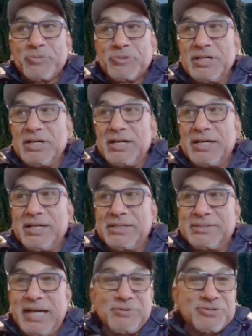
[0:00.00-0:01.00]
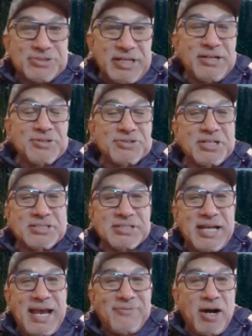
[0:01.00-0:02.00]
the uh, downstairs doesn't
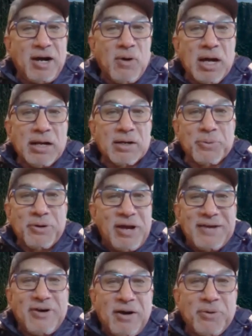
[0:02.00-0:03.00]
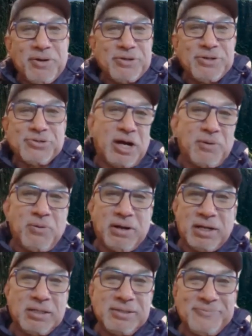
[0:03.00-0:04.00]
have hot water. We don't have hot. We don't use hot
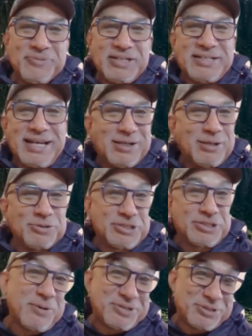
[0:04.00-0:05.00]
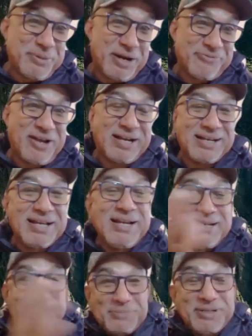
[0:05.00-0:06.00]
water. They take cold showers here, as a matter of fact.
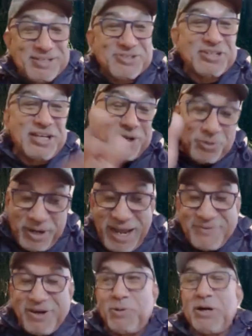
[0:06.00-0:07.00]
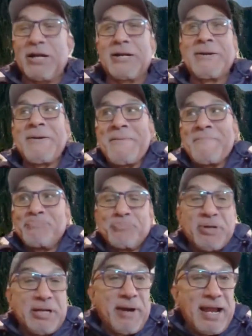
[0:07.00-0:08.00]
Except in the center, we have hot water.
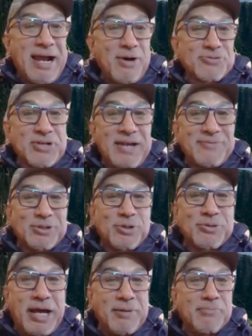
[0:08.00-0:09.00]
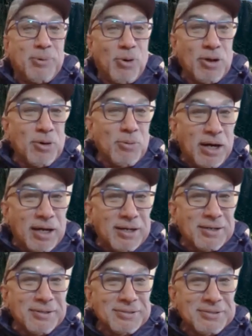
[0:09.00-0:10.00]
But in my house, I have to go down and boil
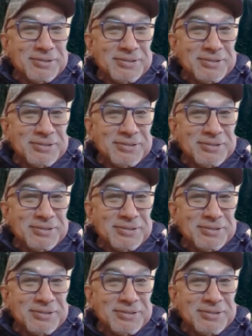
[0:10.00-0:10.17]
water.